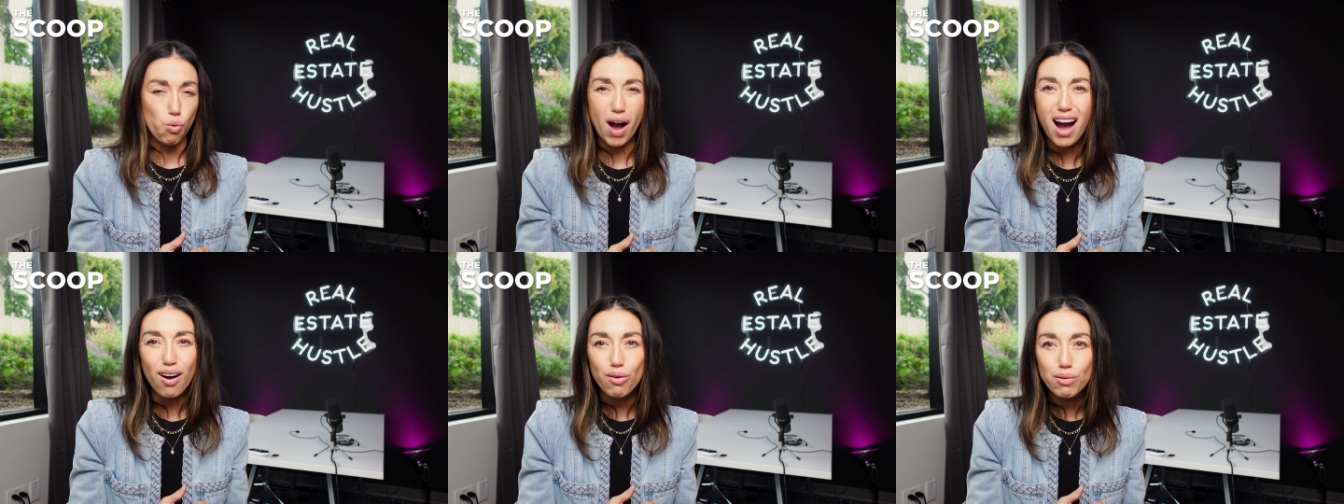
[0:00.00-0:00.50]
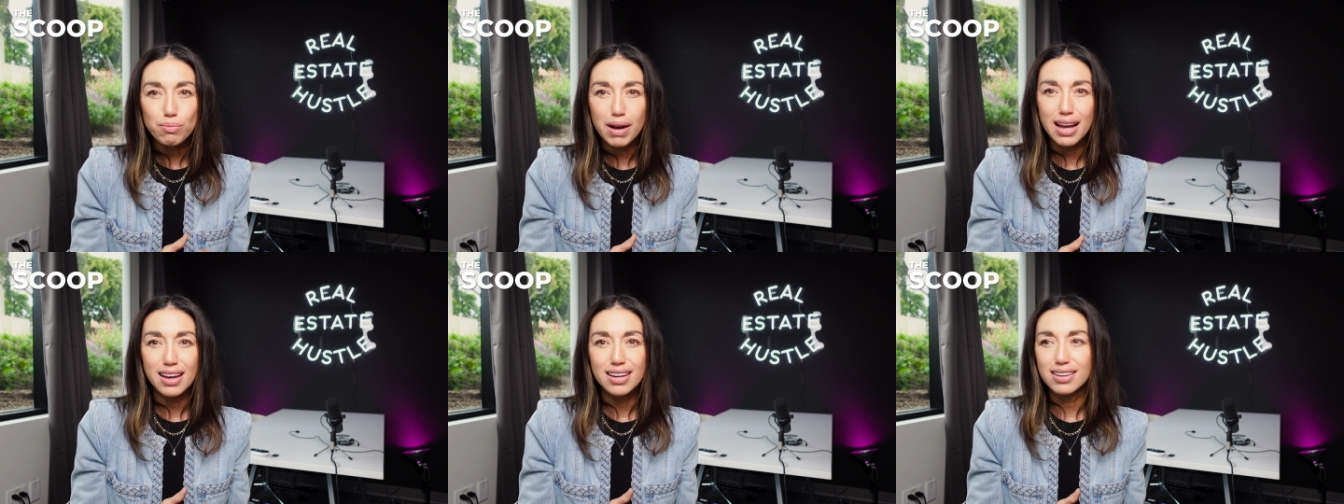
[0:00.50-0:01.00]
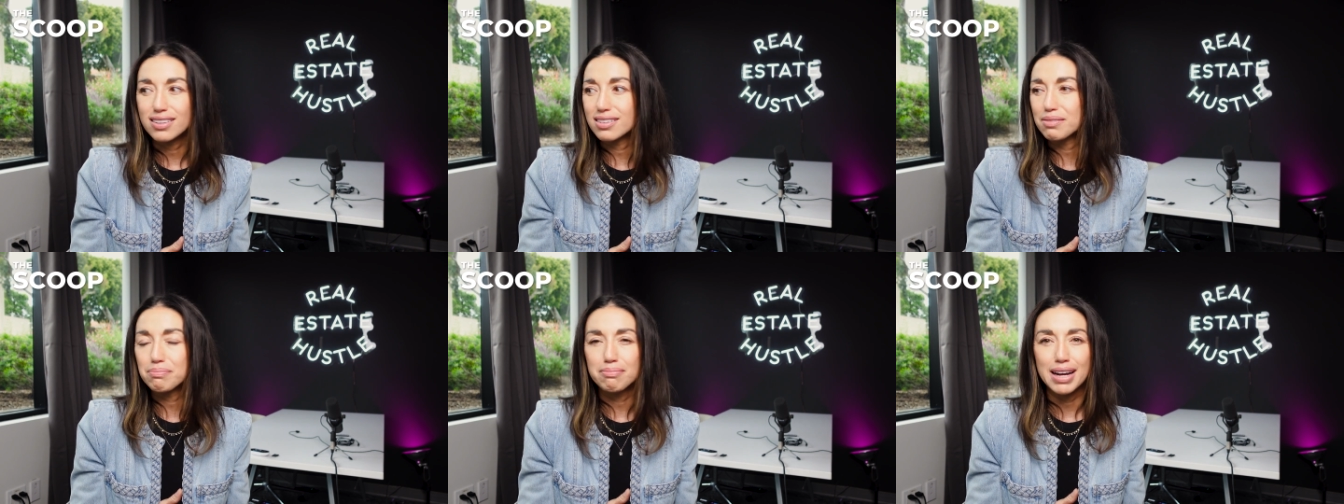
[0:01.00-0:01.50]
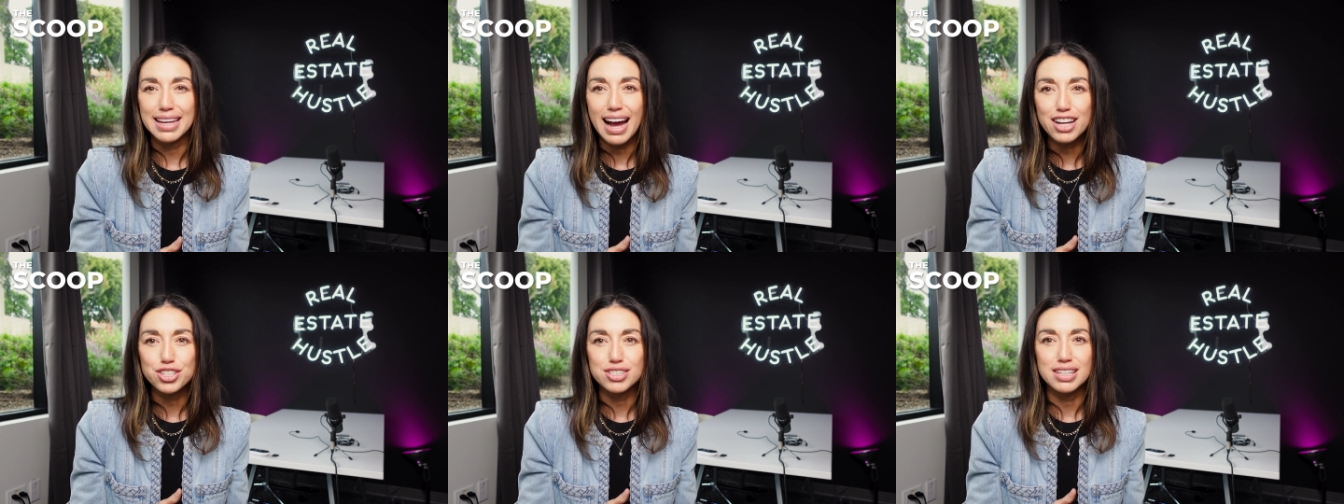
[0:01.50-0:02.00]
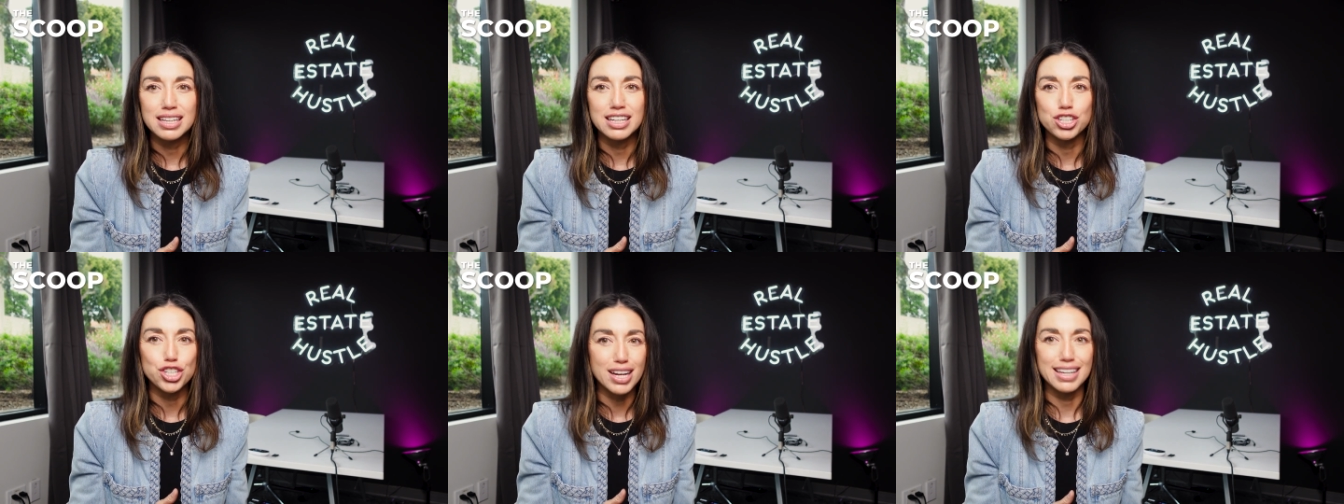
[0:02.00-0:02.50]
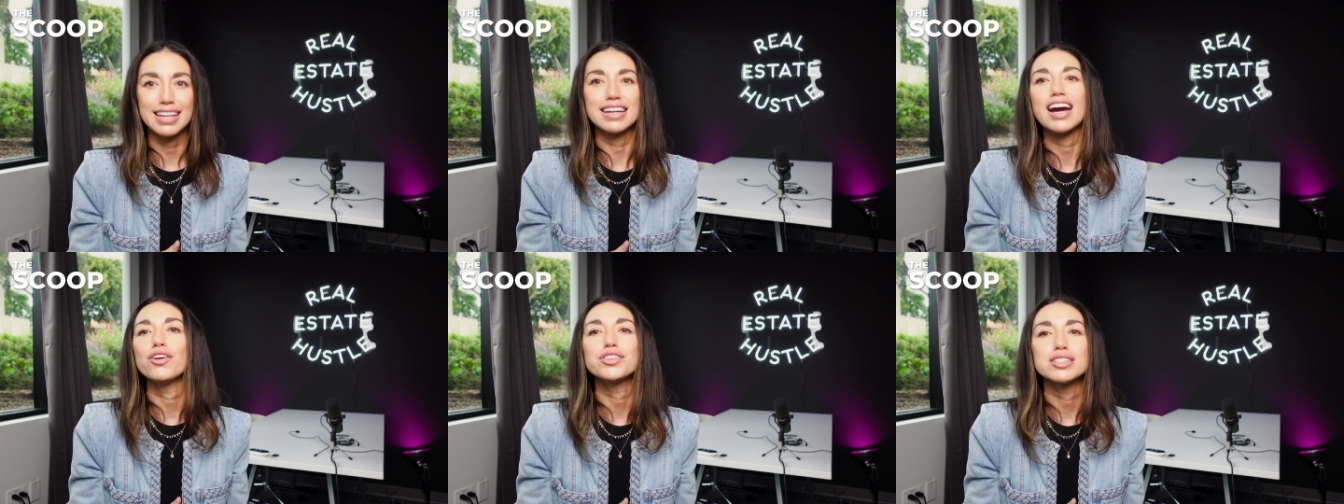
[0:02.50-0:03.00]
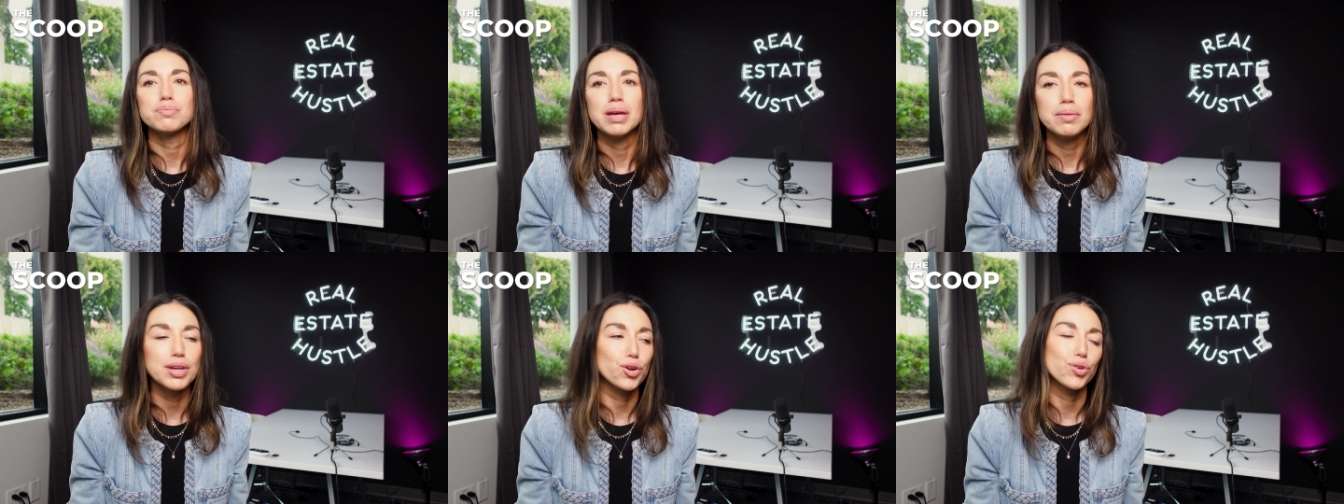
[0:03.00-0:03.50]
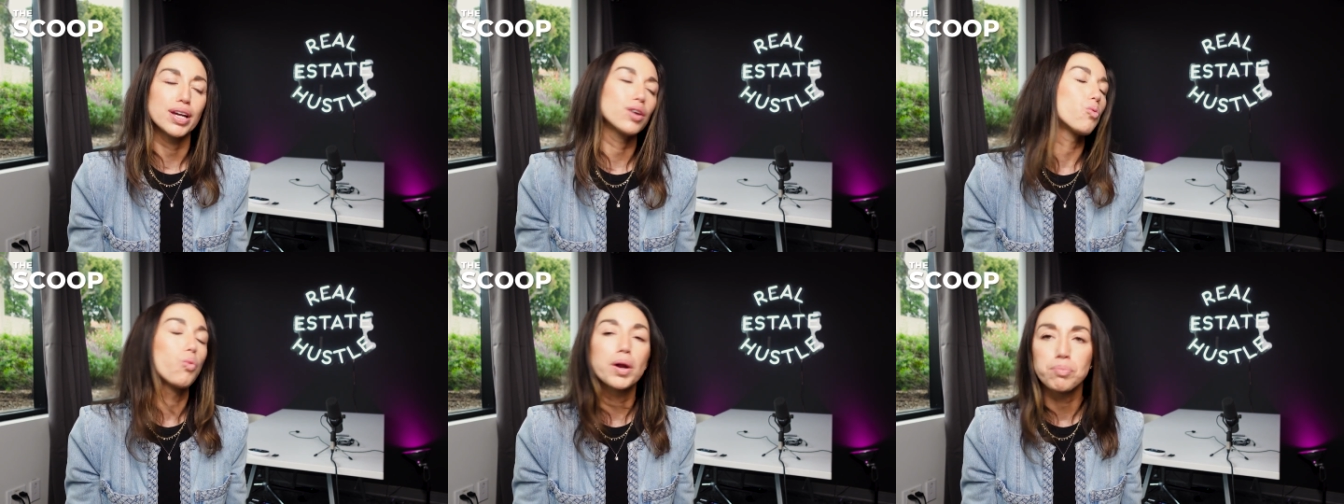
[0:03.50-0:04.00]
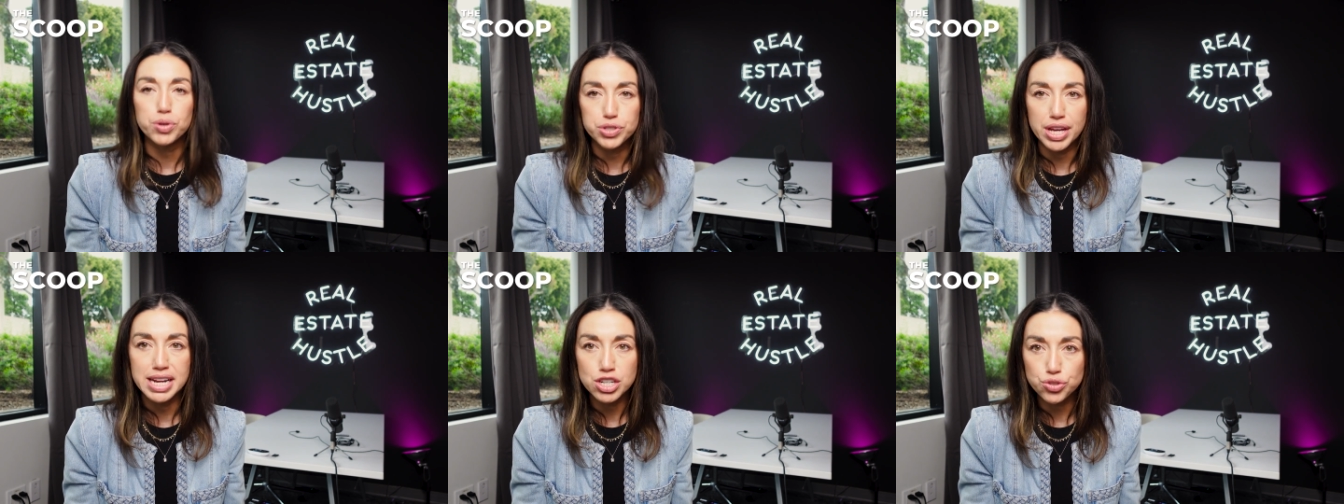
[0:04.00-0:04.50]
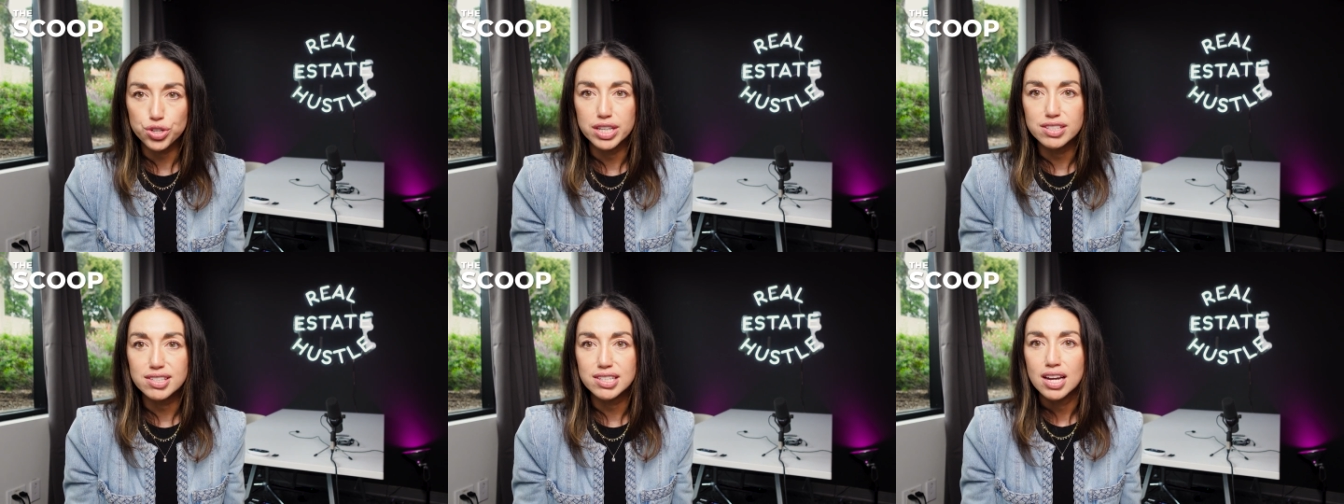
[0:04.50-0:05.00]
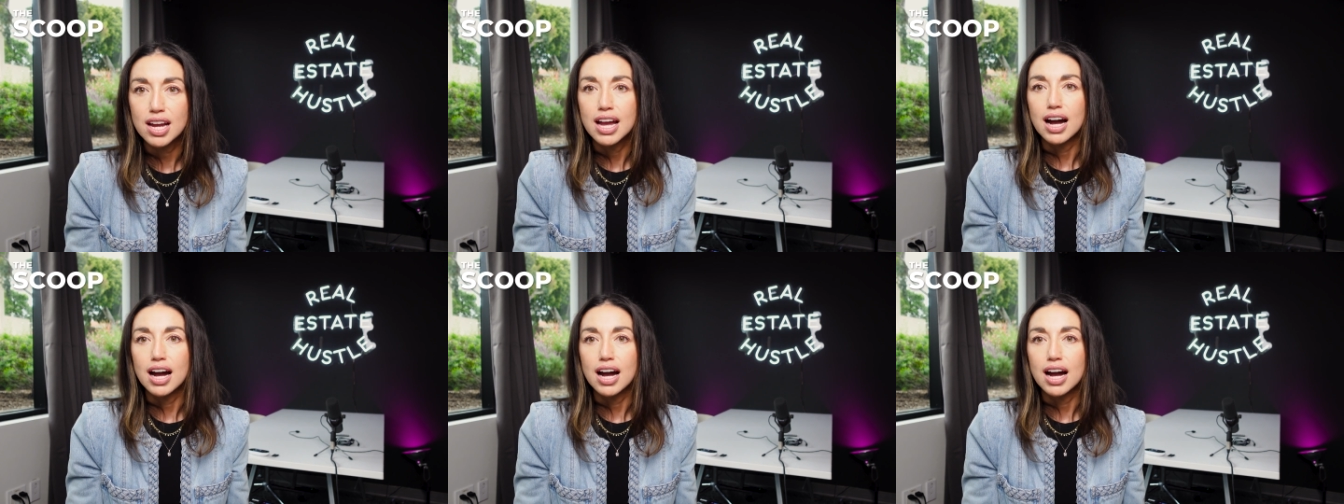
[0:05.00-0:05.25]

wow, my cash is sitting in a checking account that's maybe earning 1% interest.